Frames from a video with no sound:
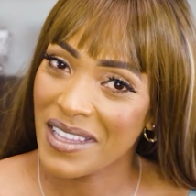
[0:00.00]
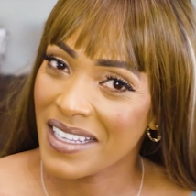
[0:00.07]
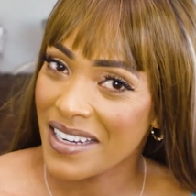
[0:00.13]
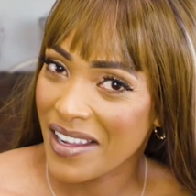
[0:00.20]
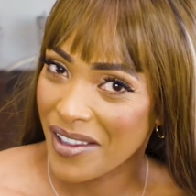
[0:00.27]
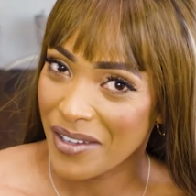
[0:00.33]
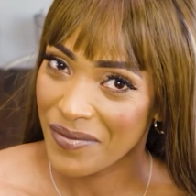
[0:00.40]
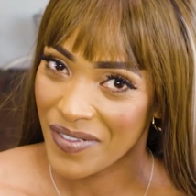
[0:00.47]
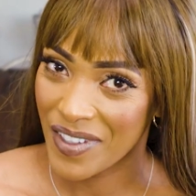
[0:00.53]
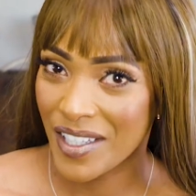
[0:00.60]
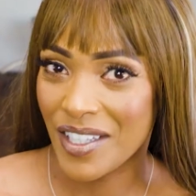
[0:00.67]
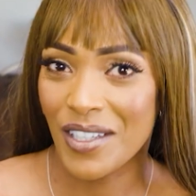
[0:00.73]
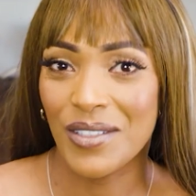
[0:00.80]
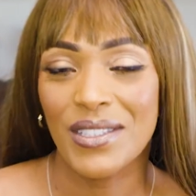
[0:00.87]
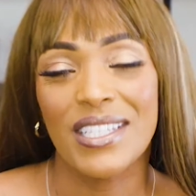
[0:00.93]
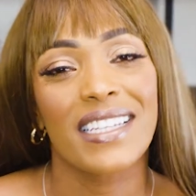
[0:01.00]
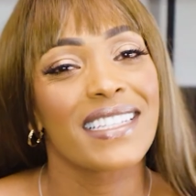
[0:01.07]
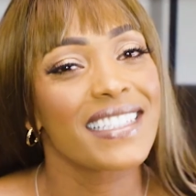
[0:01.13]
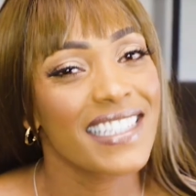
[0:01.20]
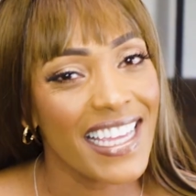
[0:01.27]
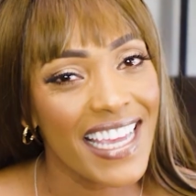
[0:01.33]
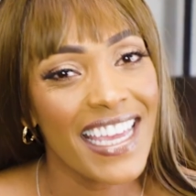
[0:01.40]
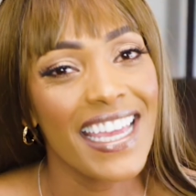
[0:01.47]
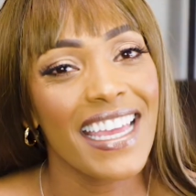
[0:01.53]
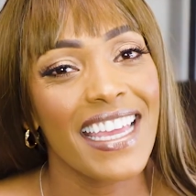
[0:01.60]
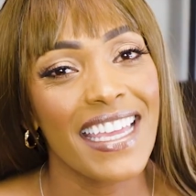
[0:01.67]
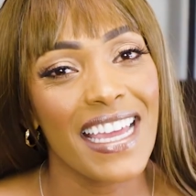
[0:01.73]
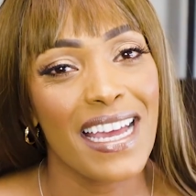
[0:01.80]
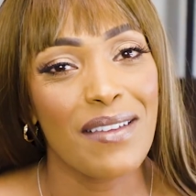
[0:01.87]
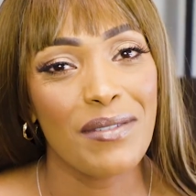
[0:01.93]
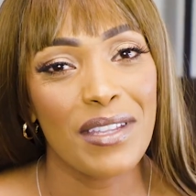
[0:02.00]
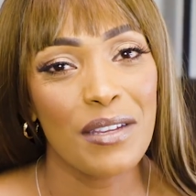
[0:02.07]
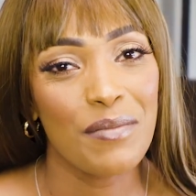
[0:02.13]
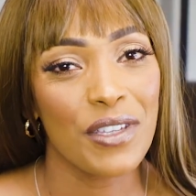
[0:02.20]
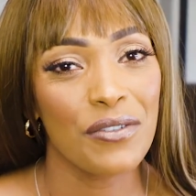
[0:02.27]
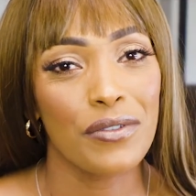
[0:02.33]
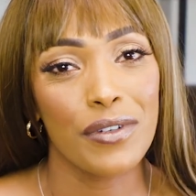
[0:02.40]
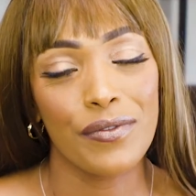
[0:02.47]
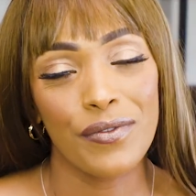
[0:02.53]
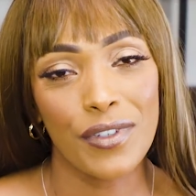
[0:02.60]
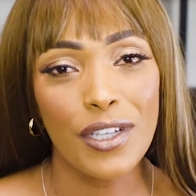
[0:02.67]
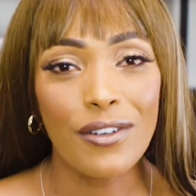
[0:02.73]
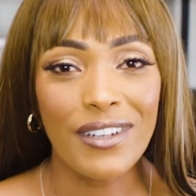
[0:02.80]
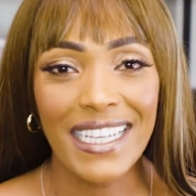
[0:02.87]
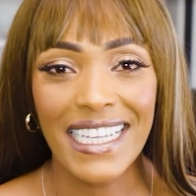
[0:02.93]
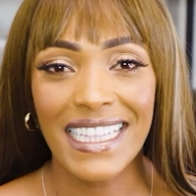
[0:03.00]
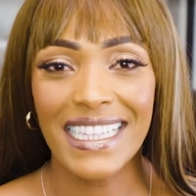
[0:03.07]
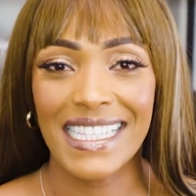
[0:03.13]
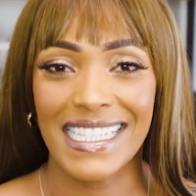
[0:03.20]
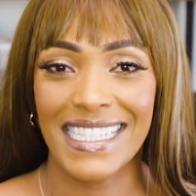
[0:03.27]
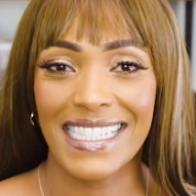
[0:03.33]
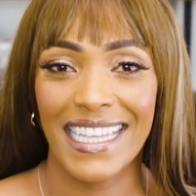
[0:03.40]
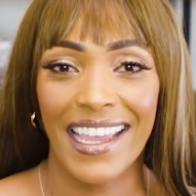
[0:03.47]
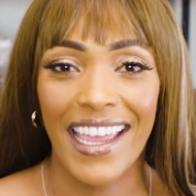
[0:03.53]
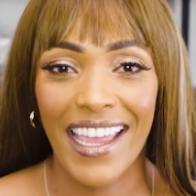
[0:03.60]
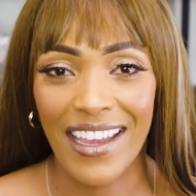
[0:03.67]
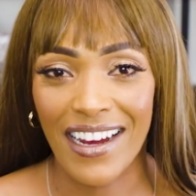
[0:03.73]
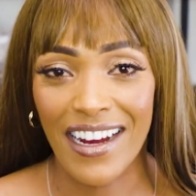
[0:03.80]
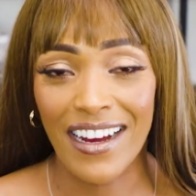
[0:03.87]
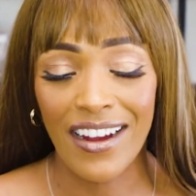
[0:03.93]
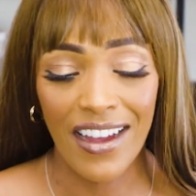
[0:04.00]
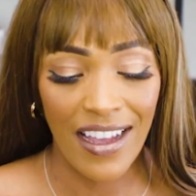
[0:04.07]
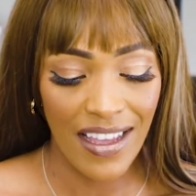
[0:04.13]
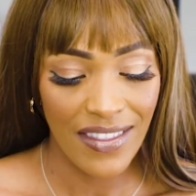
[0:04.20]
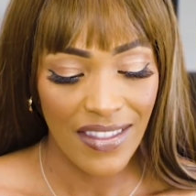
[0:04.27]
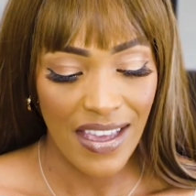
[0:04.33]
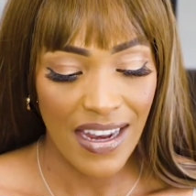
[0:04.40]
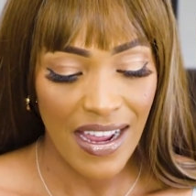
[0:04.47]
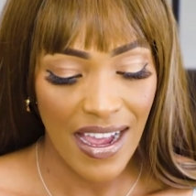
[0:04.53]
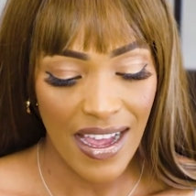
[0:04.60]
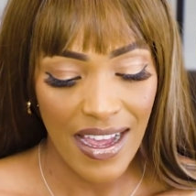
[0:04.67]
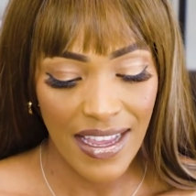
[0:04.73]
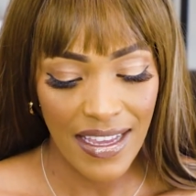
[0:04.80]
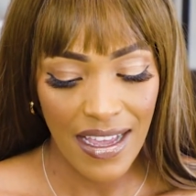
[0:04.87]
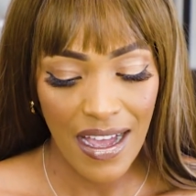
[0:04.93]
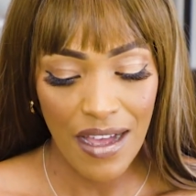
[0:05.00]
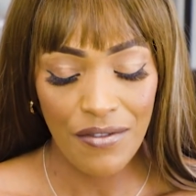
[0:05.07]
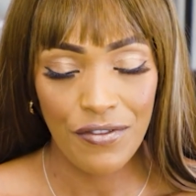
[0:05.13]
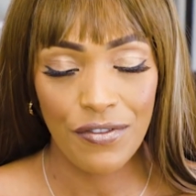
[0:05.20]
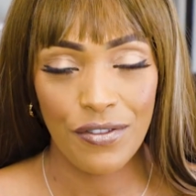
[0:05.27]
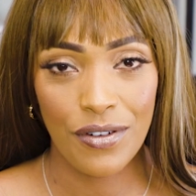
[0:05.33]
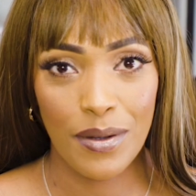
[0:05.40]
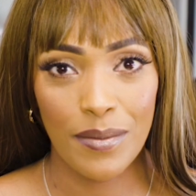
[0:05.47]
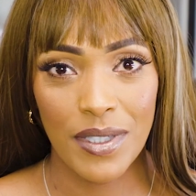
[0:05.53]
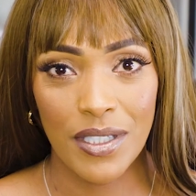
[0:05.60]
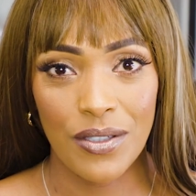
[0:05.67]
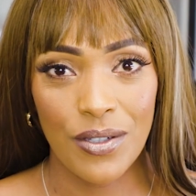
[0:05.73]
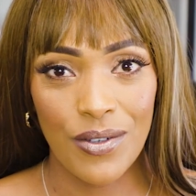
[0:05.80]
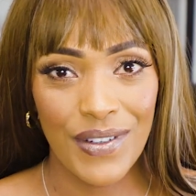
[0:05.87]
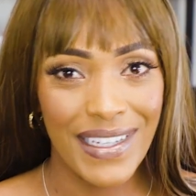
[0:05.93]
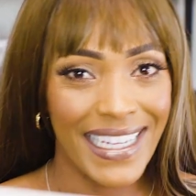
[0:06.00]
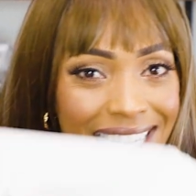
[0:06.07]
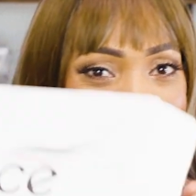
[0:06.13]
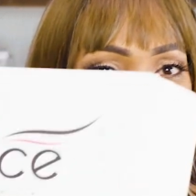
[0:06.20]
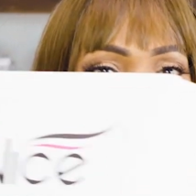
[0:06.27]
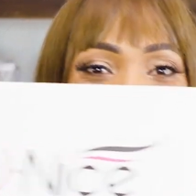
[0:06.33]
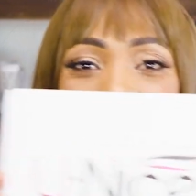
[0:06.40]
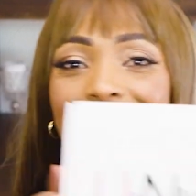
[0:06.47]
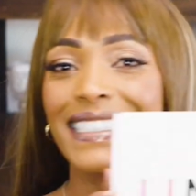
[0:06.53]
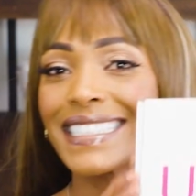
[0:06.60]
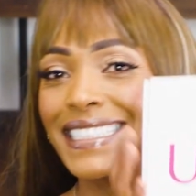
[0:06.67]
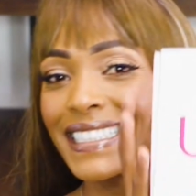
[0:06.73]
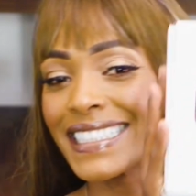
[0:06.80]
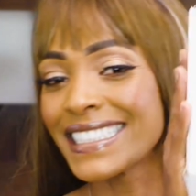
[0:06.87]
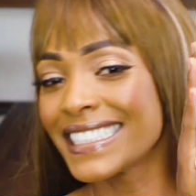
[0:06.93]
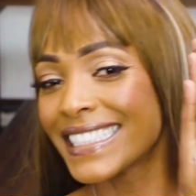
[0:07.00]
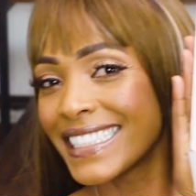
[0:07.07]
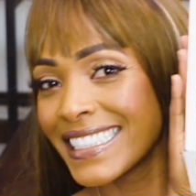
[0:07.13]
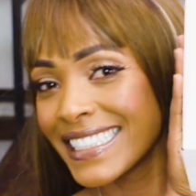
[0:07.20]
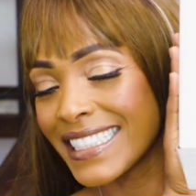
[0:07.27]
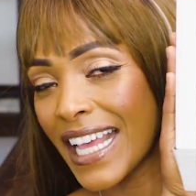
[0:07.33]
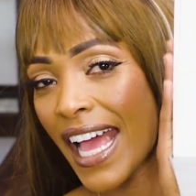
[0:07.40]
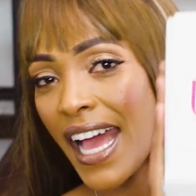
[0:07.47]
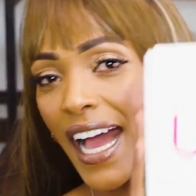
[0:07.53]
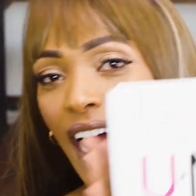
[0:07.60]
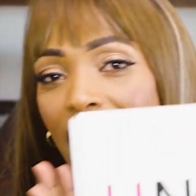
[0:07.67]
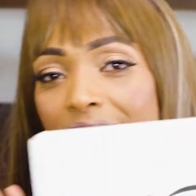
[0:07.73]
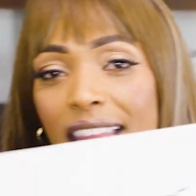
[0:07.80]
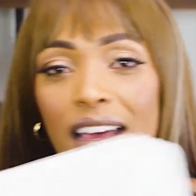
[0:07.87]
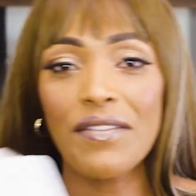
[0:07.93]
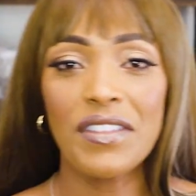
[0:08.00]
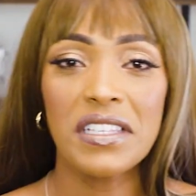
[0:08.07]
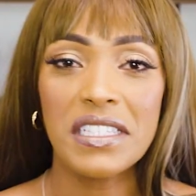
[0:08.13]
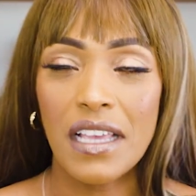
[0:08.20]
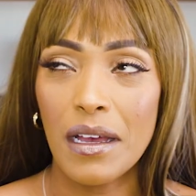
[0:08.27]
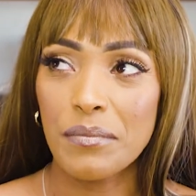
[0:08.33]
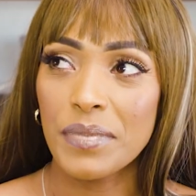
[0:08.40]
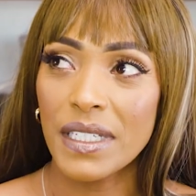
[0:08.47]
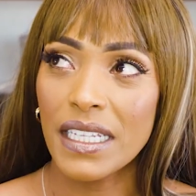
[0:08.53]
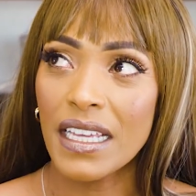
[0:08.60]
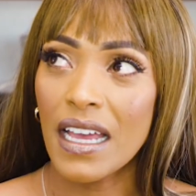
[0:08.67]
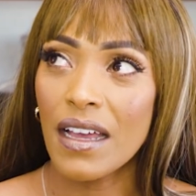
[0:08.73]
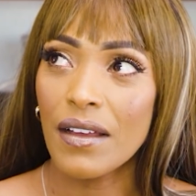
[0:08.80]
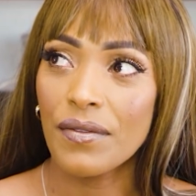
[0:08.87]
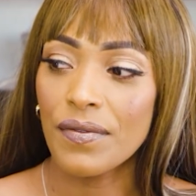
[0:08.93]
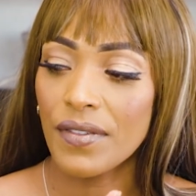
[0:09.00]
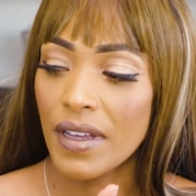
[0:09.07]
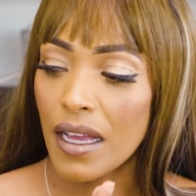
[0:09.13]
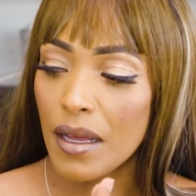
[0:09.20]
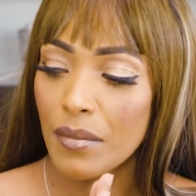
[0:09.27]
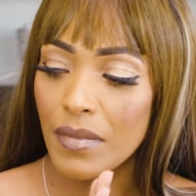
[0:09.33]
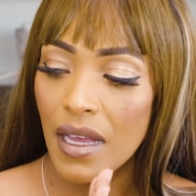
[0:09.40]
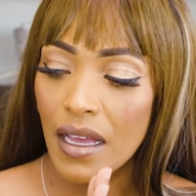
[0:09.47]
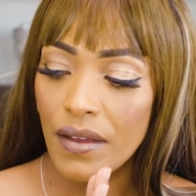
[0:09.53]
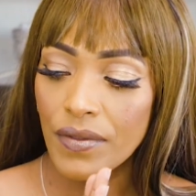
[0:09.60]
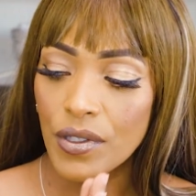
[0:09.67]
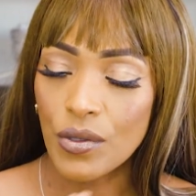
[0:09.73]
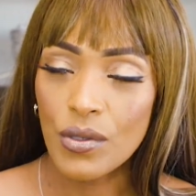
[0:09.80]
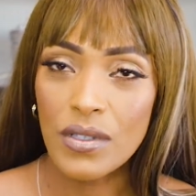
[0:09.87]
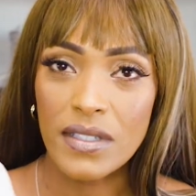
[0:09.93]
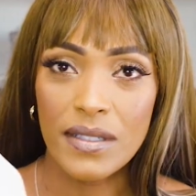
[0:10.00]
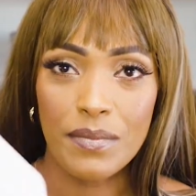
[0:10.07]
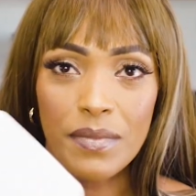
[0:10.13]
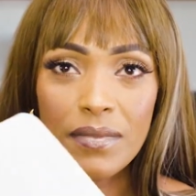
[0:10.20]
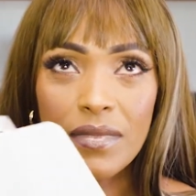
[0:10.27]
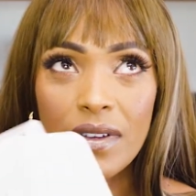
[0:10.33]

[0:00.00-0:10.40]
with another video. Today, I'm gonna be reviewing this hair that I got from Unice. I love this company. I've, um, I've used